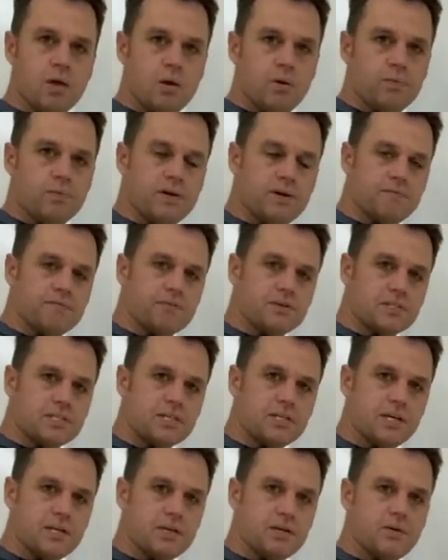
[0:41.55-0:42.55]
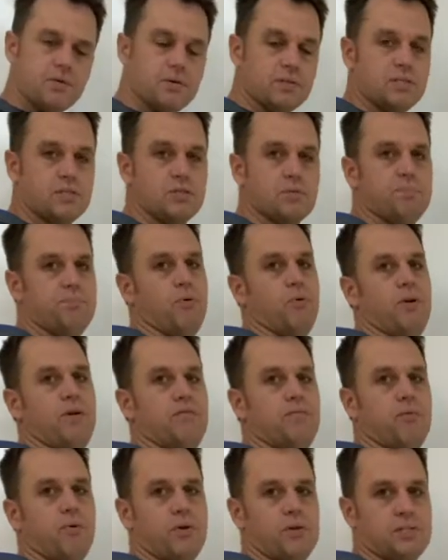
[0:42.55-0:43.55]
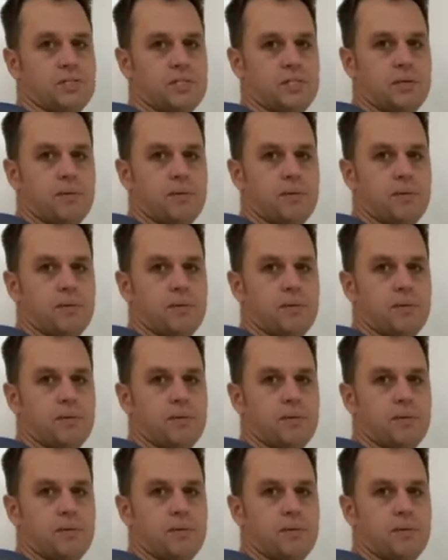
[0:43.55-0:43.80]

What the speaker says: Well, first thing you got to know is there's buoyant force